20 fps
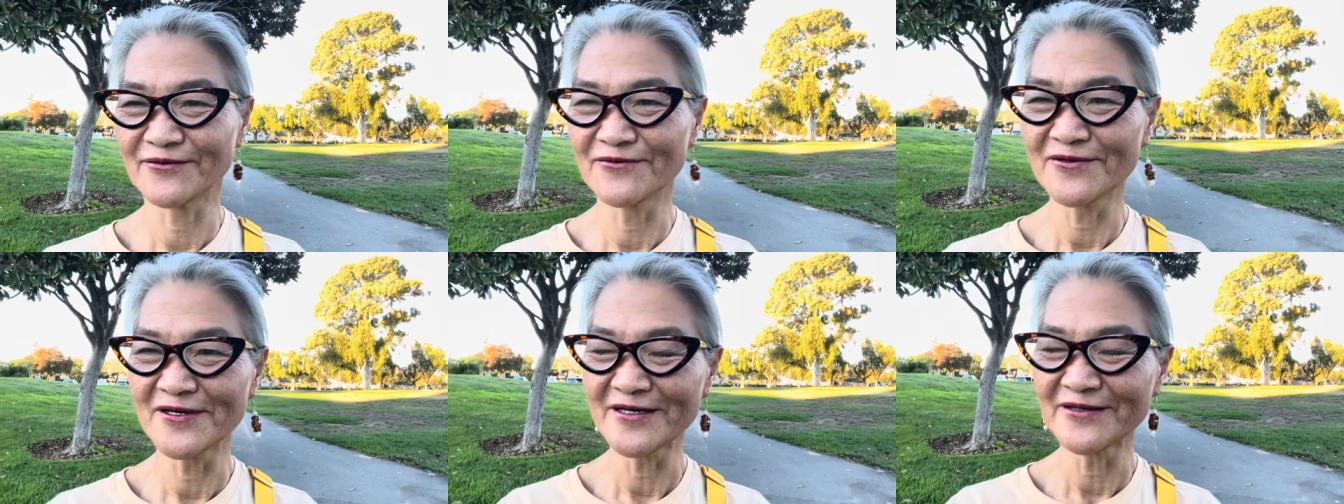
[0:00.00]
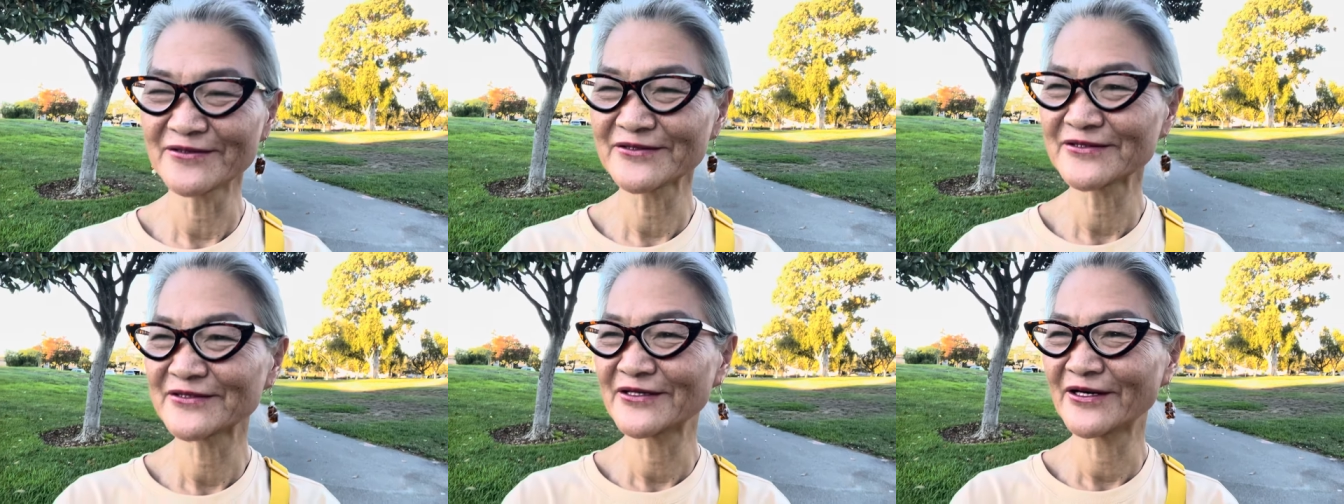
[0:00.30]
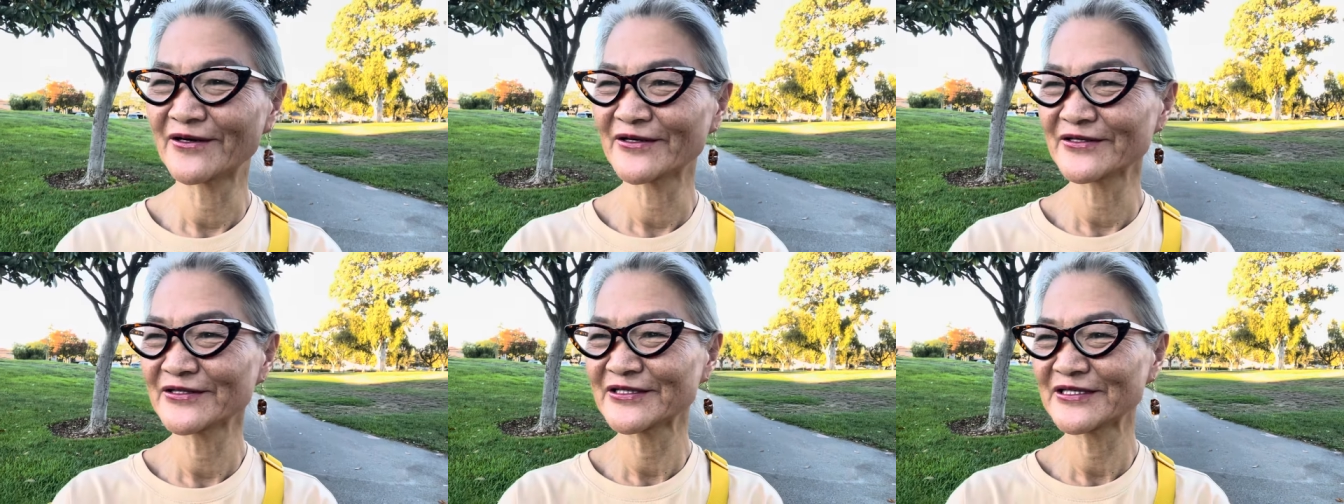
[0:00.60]
wow
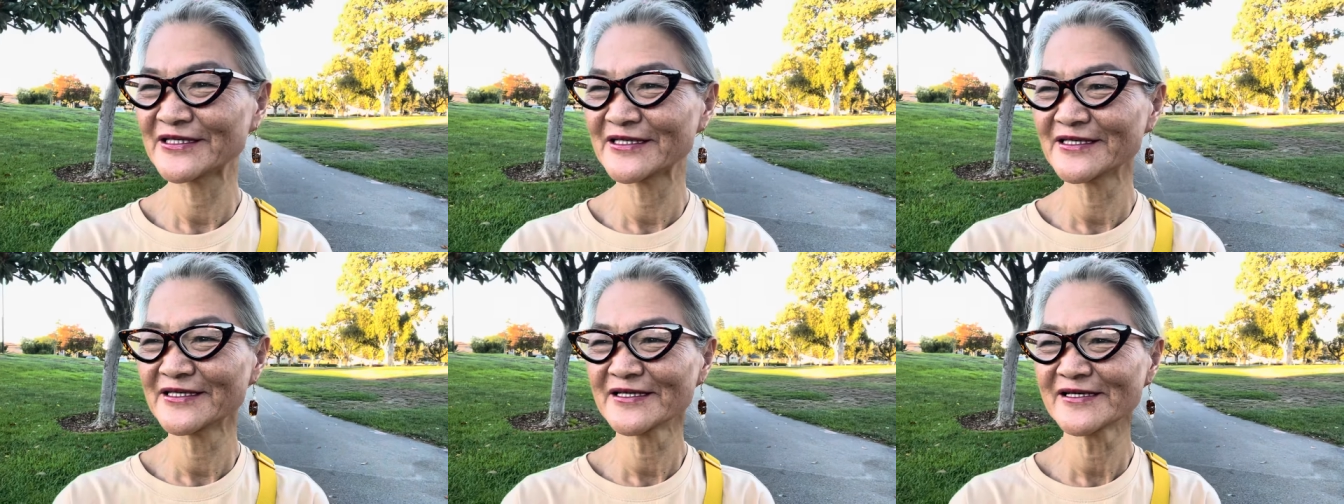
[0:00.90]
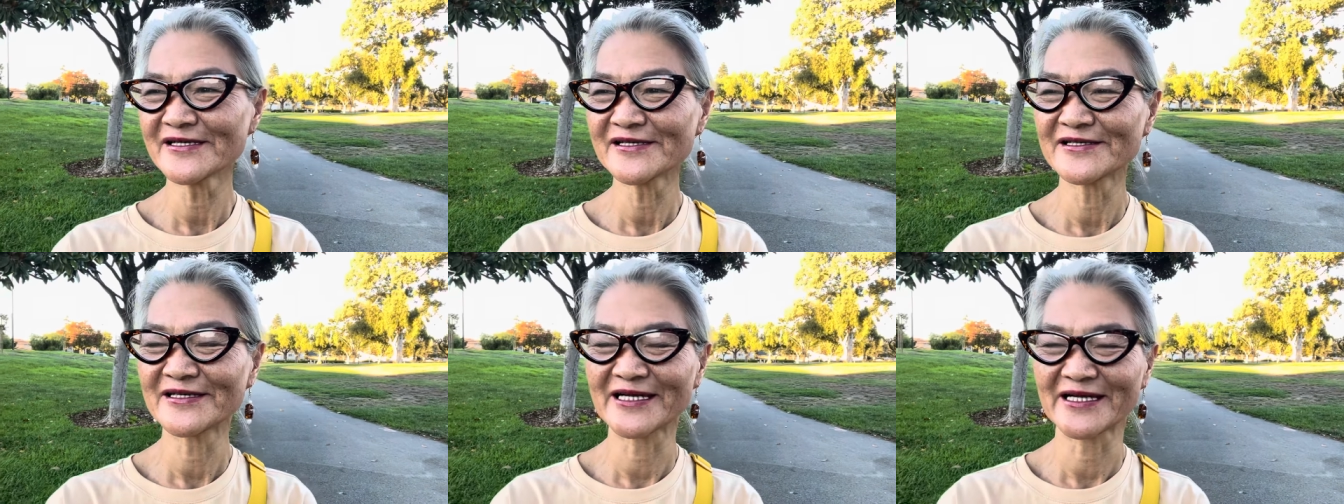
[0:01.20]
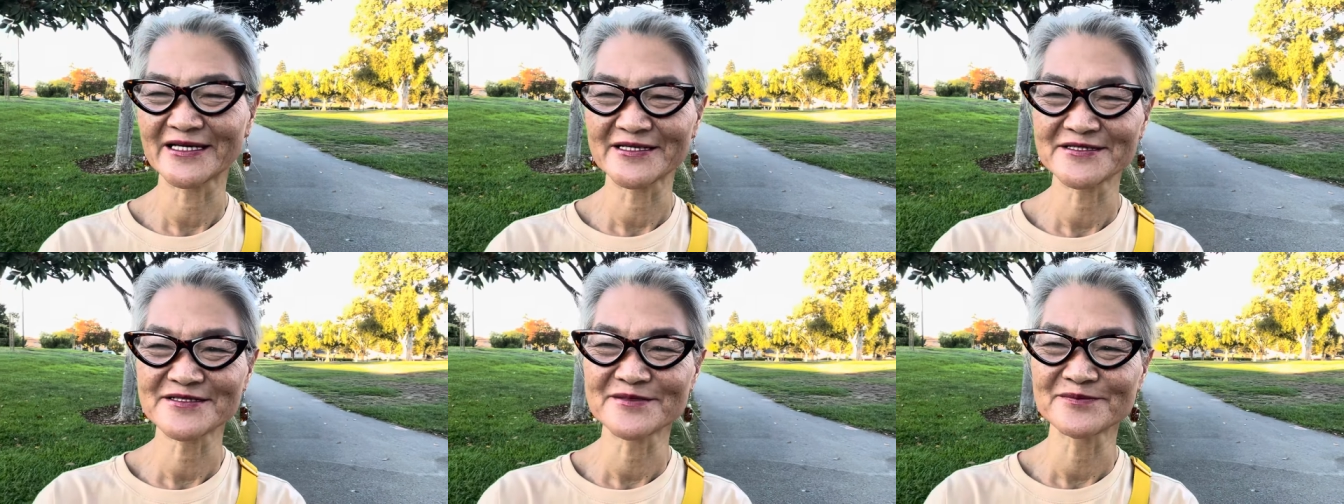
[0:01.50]
your
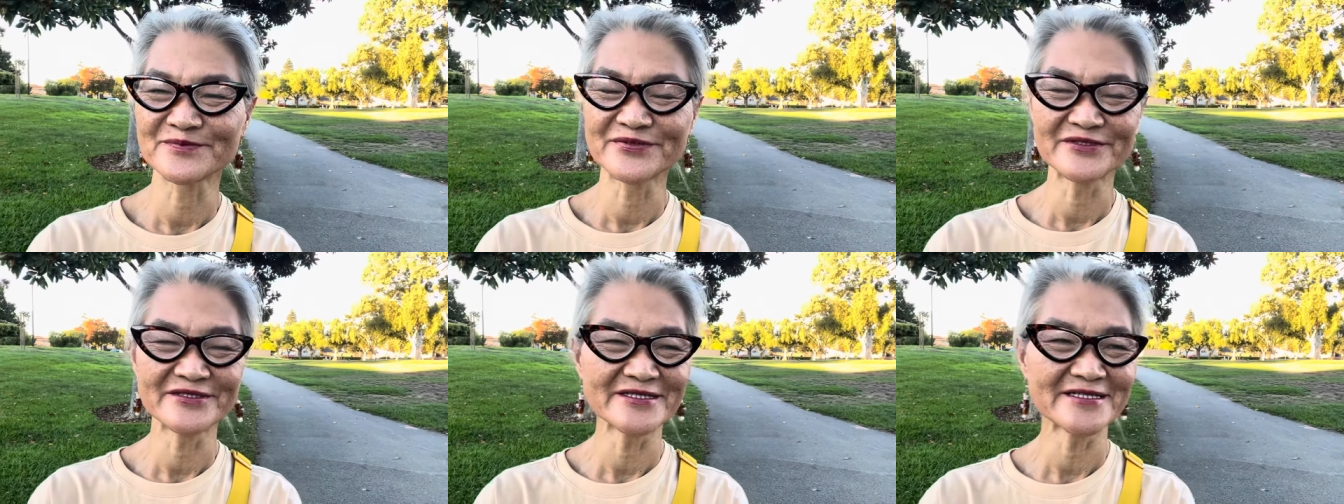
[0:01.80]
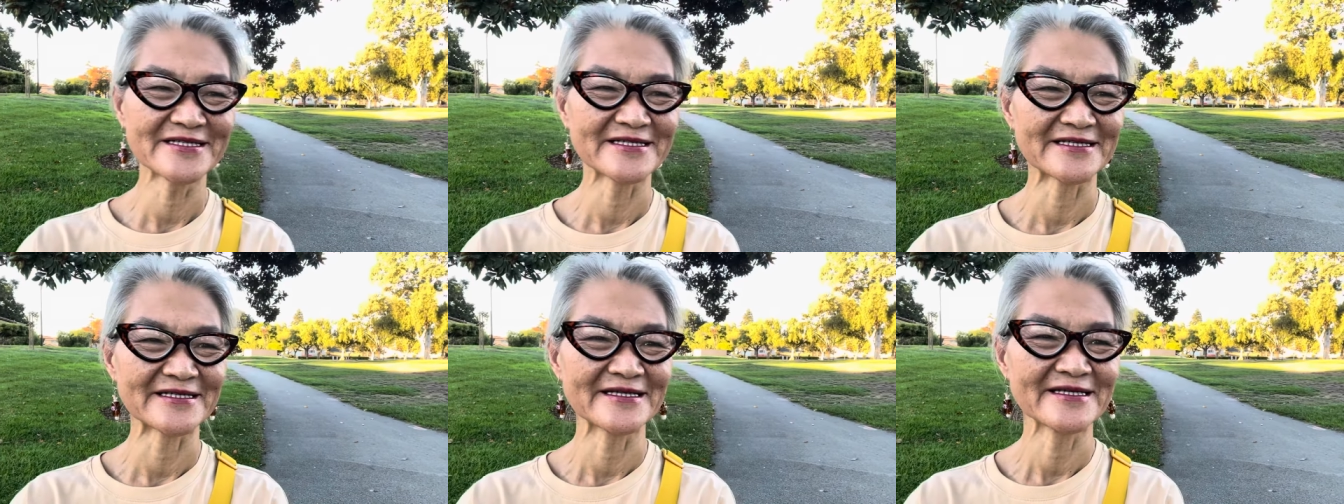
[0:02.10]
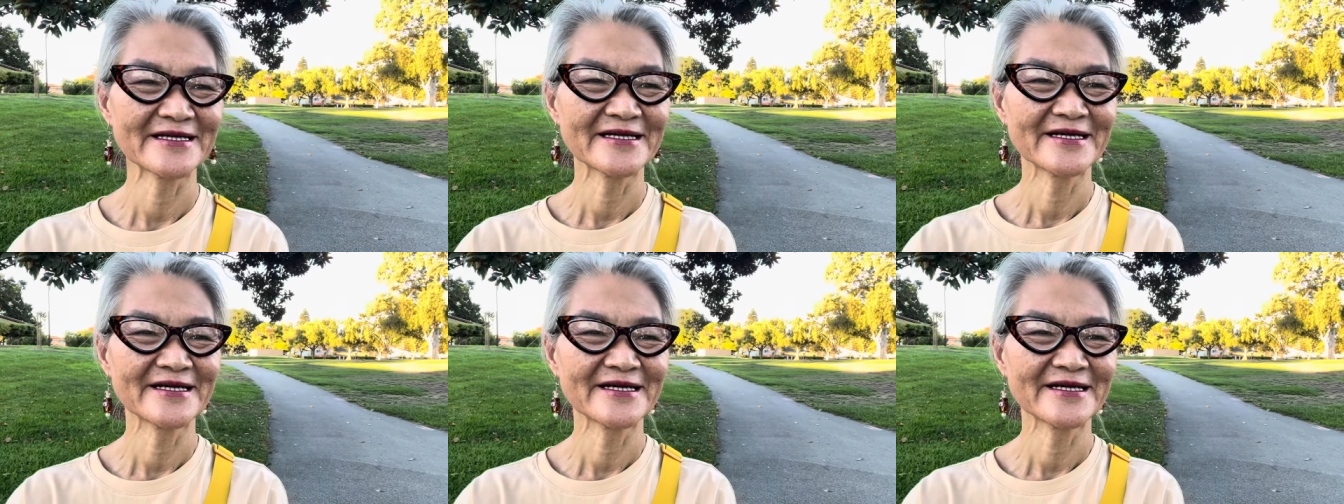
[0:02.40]
earring is pretty